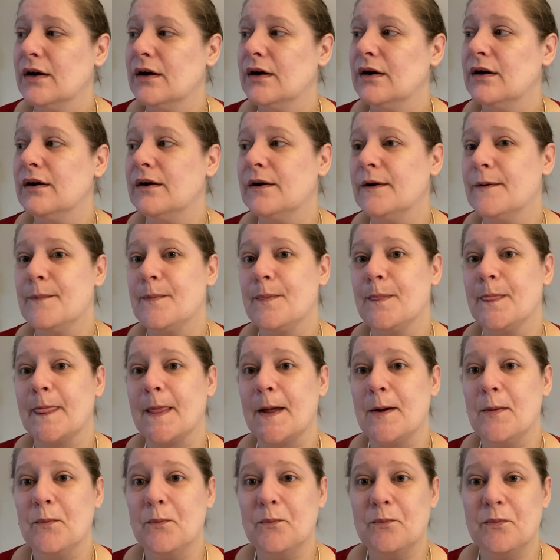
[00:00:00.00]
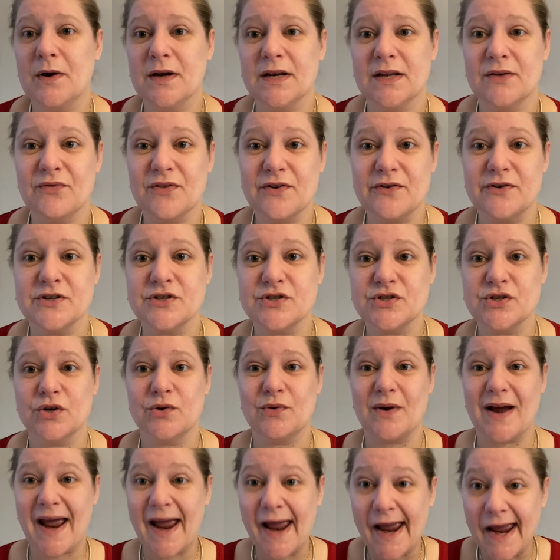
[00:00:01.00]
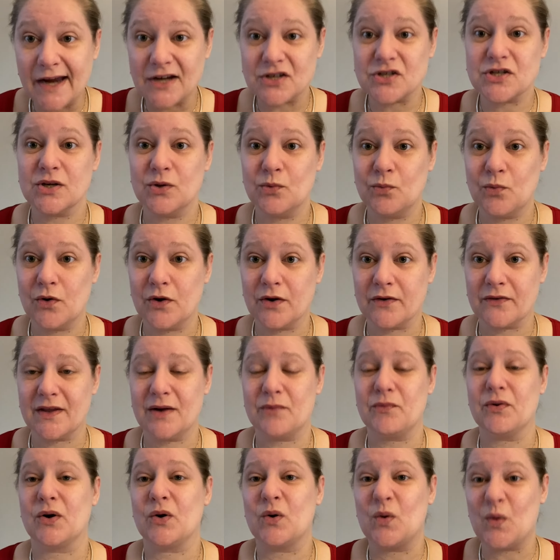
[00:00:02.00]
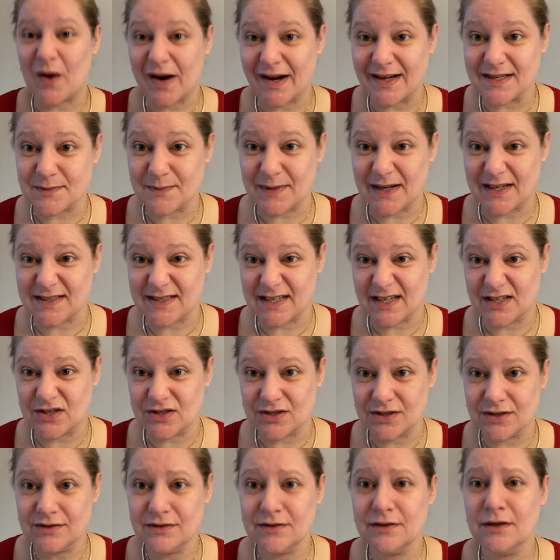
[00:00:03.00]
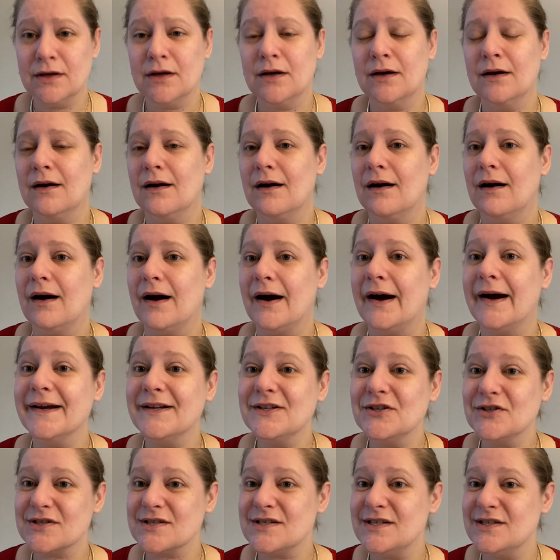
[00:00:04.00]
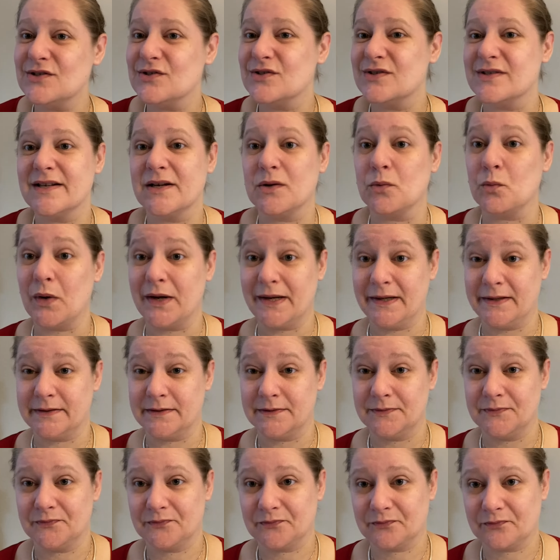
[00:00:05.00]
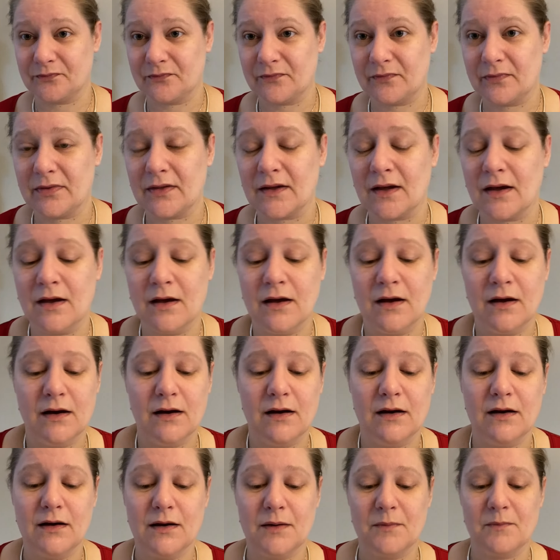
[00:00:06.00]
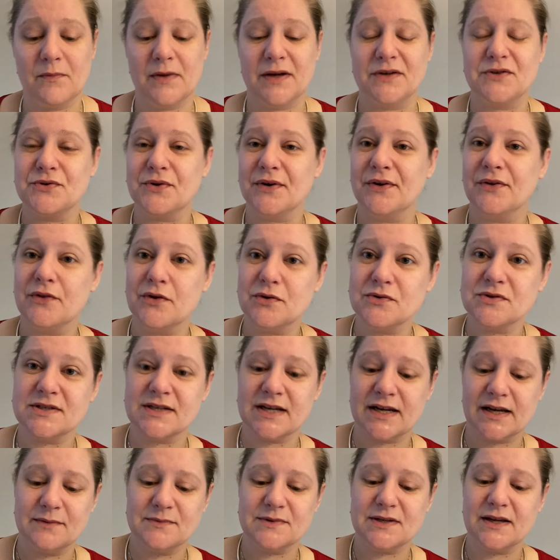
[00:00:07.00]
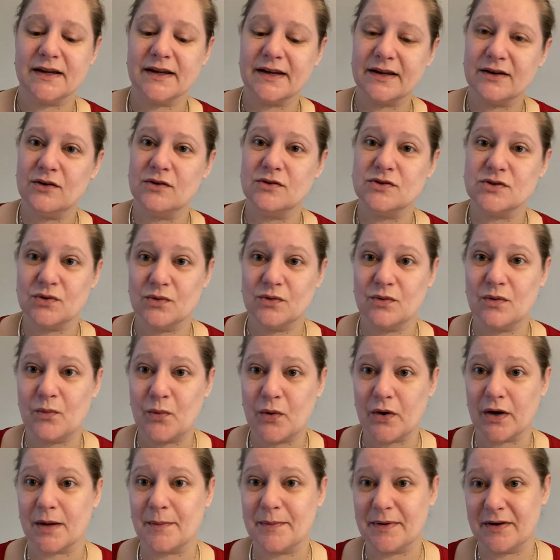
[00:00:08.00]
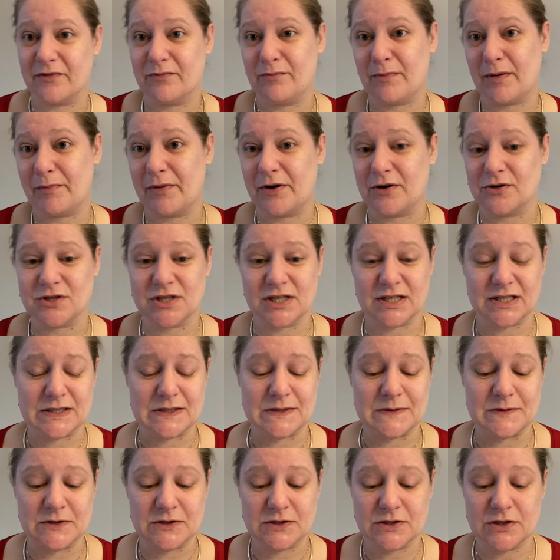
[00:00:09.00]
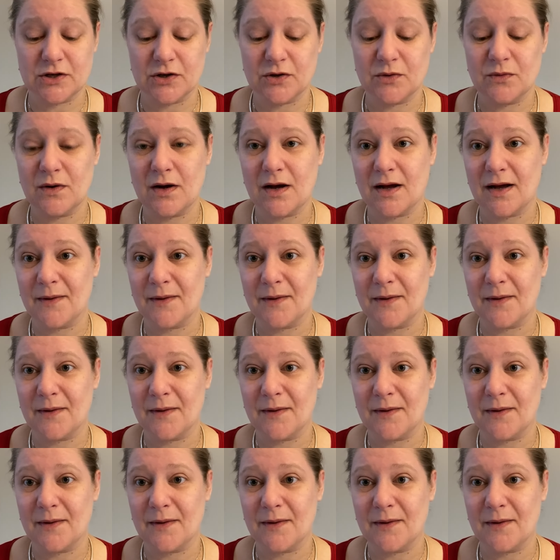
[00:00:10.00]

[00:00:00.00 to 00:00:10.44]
But if there is no actual work that requires my attention, I just need to sit and wait. And during those times, I can also work a bit of my projects. So